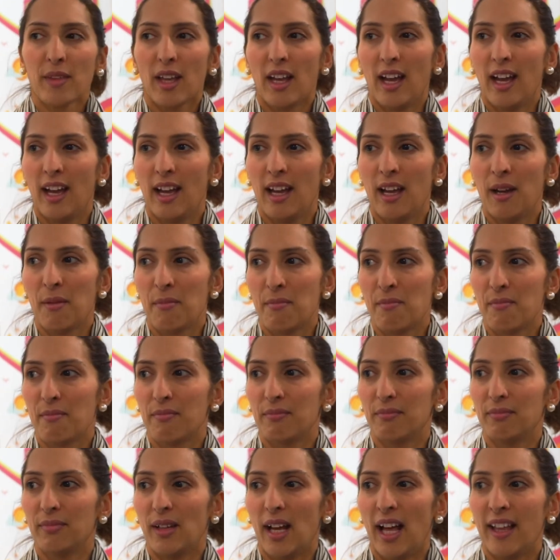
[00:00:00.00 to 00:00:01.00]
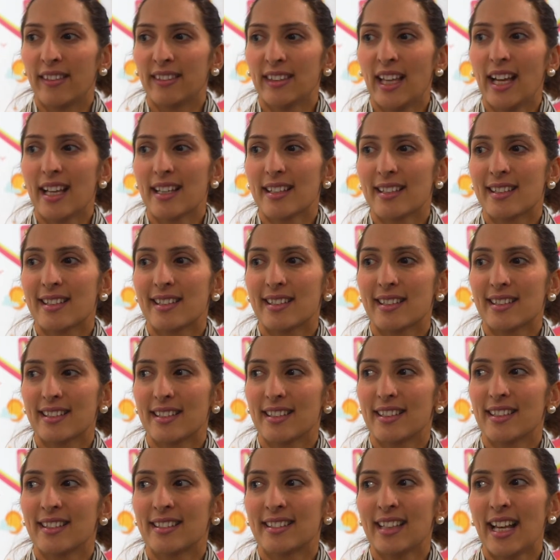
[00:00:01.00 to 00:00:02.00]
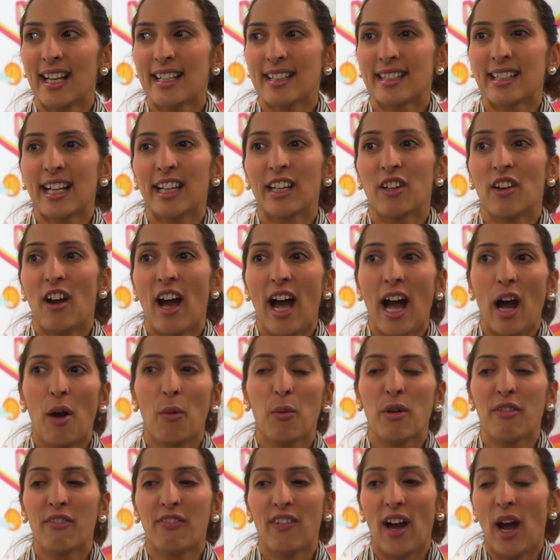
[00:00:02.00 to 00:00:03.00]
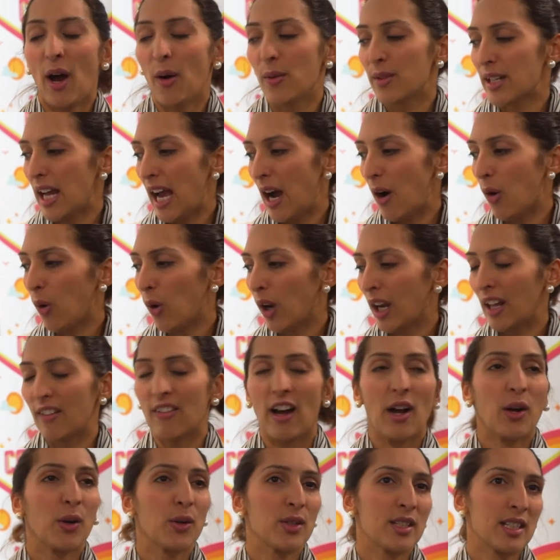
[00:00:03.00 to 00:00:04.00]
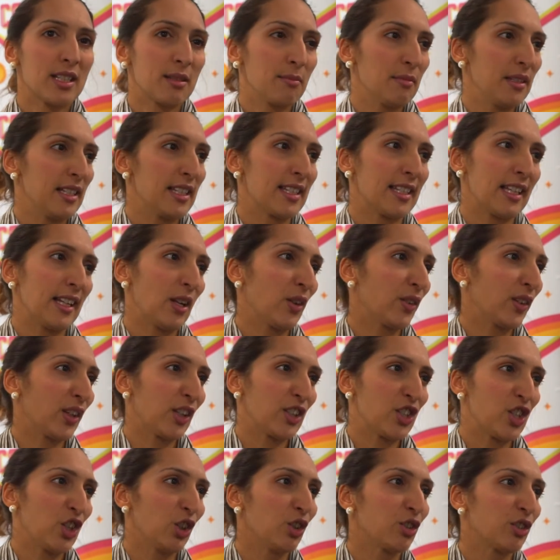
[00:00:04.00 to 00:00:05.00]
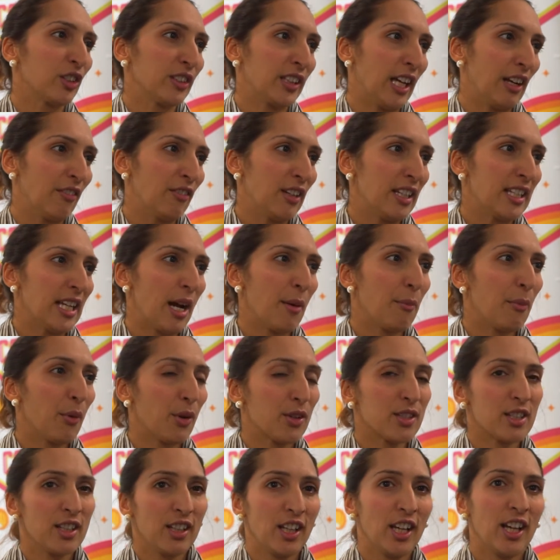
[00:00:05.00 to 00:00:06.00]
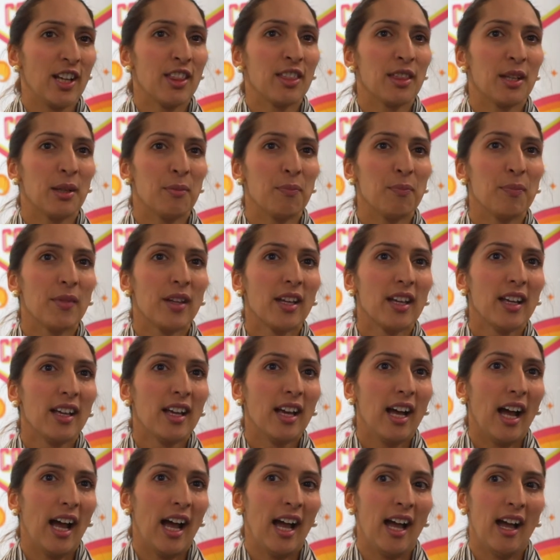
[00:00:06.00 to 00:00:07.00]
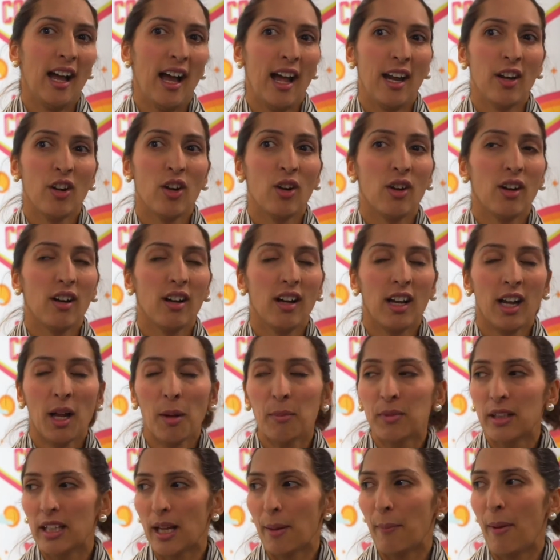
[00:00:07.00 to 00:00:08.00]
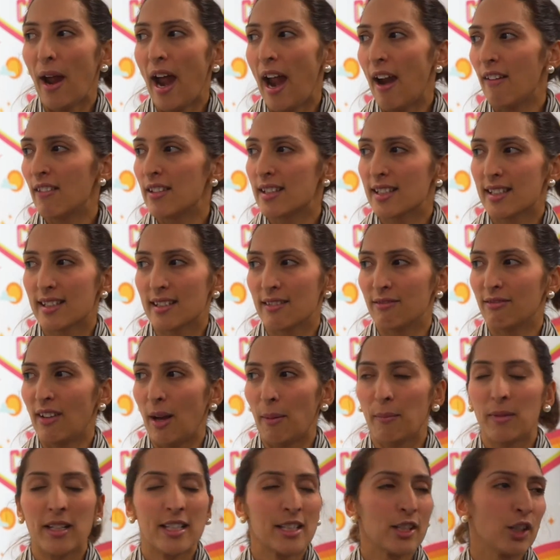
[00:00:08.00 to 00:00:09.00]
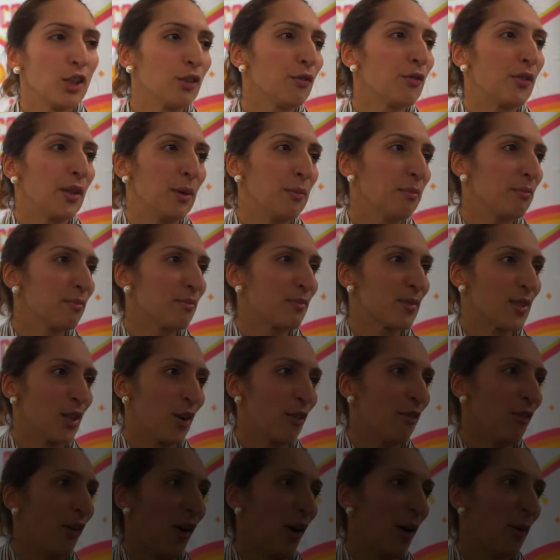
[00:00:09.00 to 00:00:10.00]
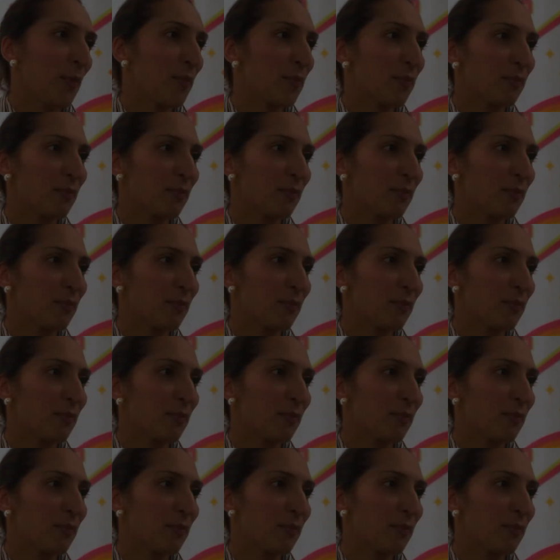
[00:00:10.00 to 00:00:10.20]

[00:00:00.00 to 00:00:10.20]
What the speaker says: And that's kind of how we found all of our customers and all the children that read our books, learn them. And alhamdulillah, parents and families love them so far.